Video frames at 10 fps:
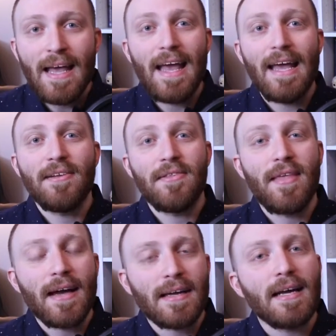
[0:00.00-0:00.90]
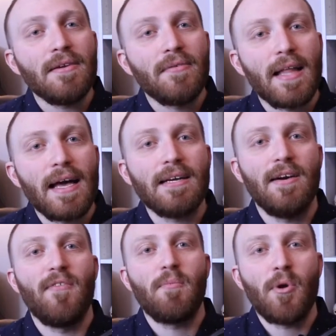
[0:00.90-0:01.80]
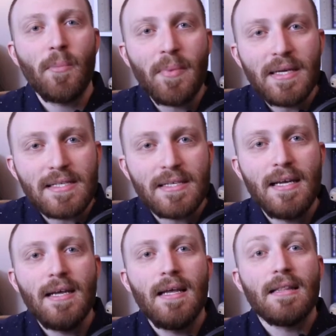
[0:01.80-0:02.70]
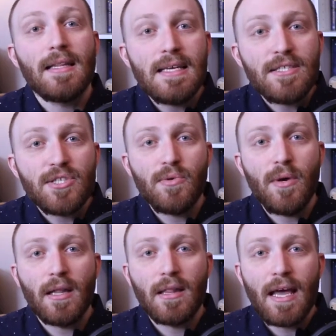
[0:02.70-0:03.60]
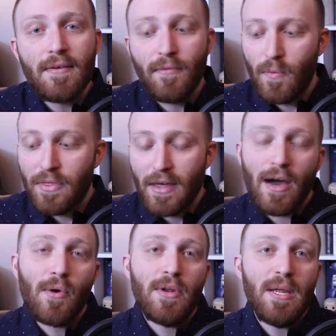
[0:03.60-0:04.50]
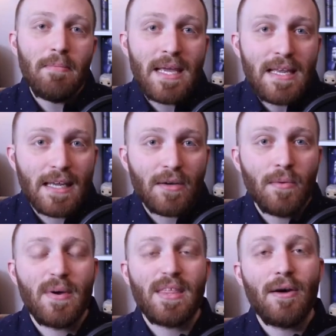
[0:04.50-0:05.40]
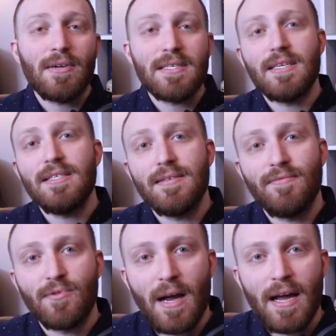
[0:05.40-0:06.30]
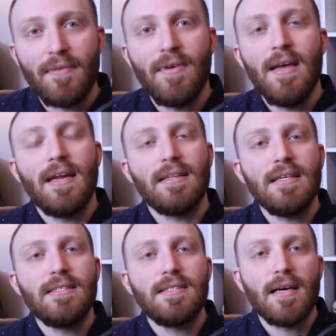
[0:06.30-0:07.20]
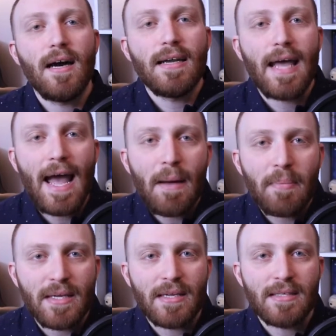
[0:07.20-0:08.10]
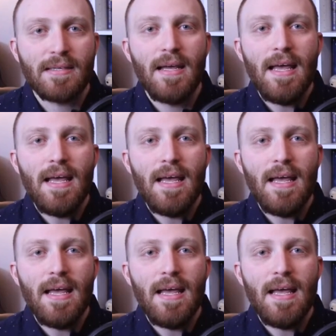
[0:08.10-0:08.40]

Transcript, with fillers: And that kind of lack of purpose leads to a life without meaning, without a sense of drive. It leads to unhappiness.